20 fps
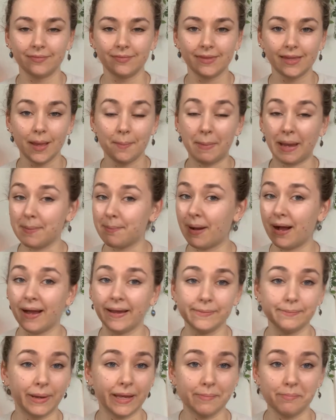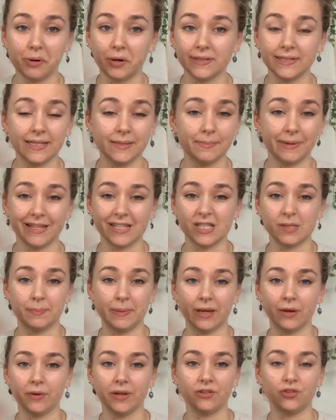mind, my body, my
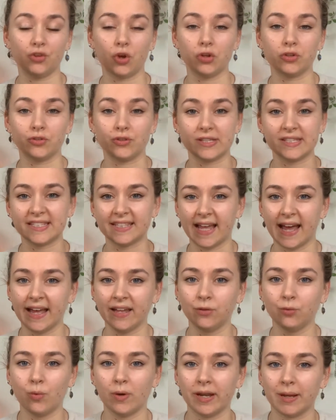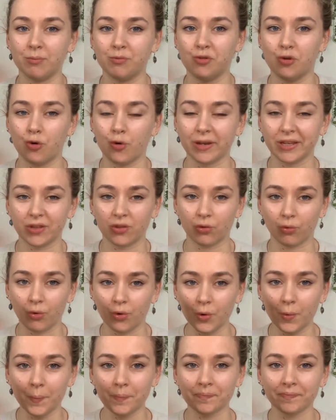spirit understand what I'm going
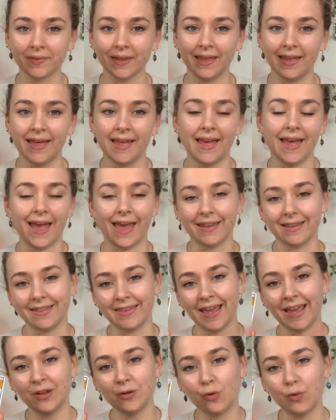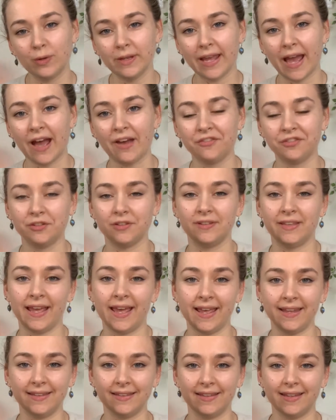through. And then only after
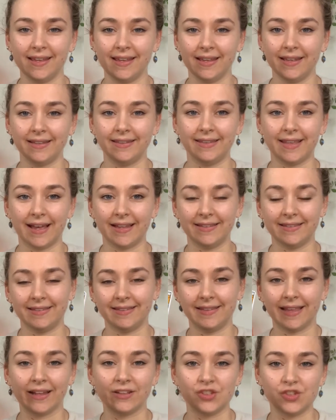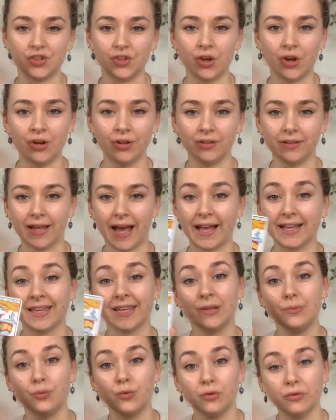then that's done, I
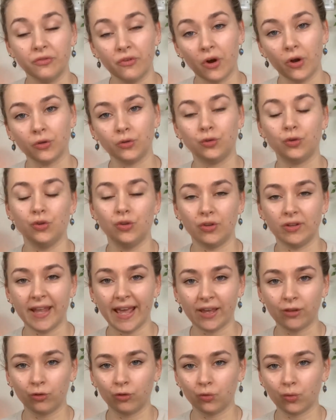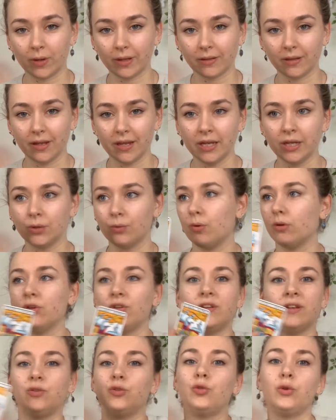can move on to the next one, rather
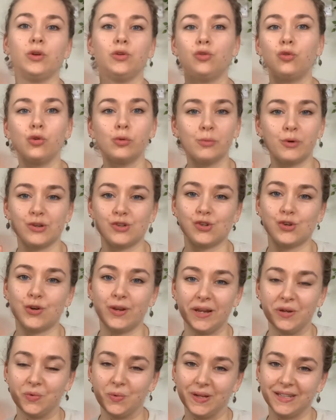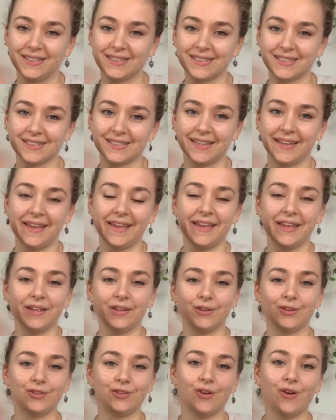than doing too much all at once.
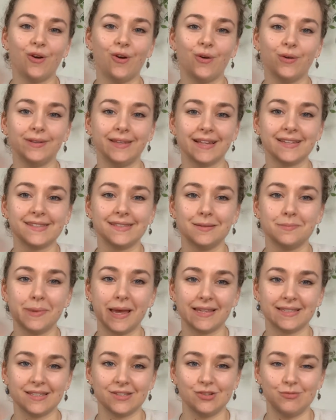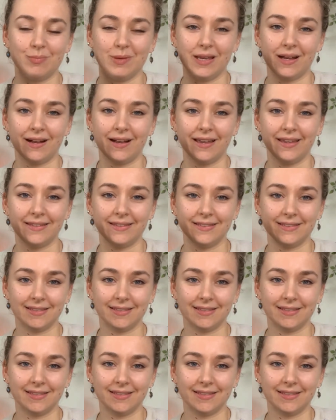So that's the message behind